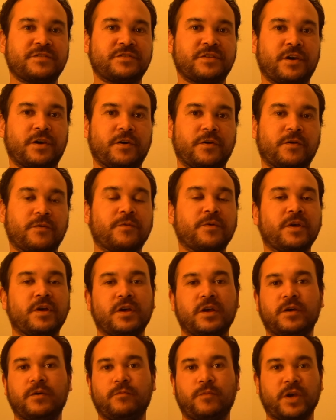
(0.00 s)
So
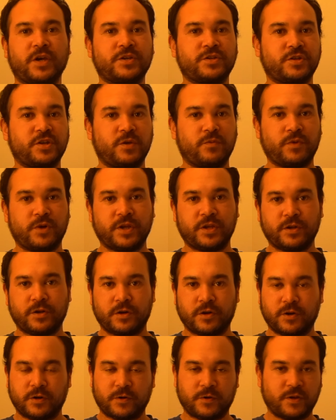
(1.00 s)
make sure you bring
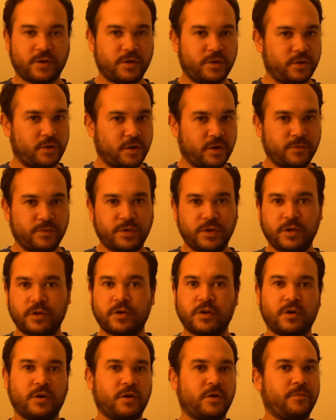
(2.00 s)
your
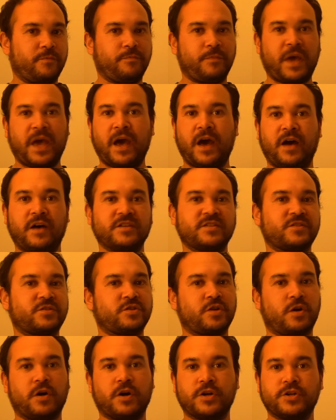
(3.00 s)
computer, mouse,
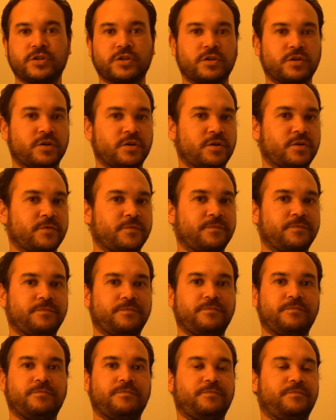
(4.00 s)
charger,
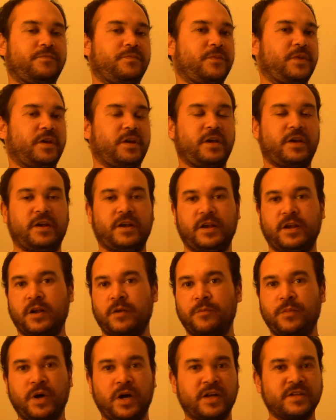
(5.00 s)

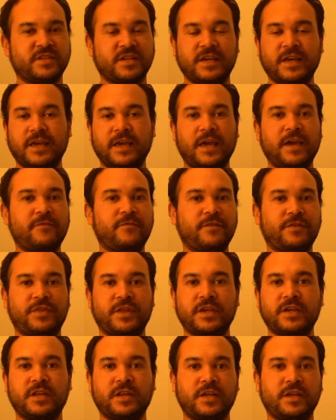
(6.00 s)
earbuds,
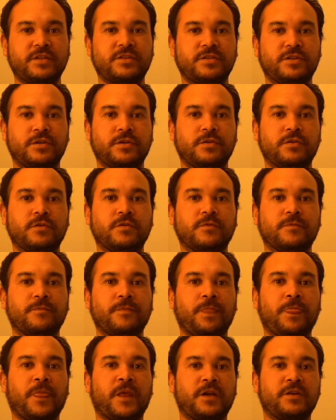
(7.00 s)
everything you need to do
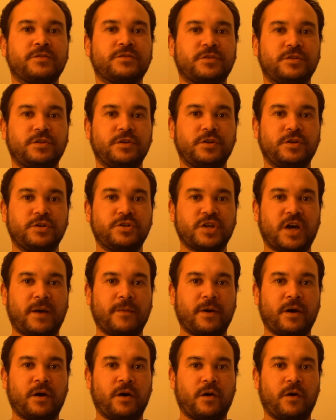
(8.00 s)
your job
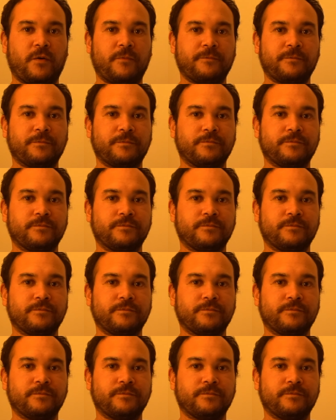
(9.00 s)
at home.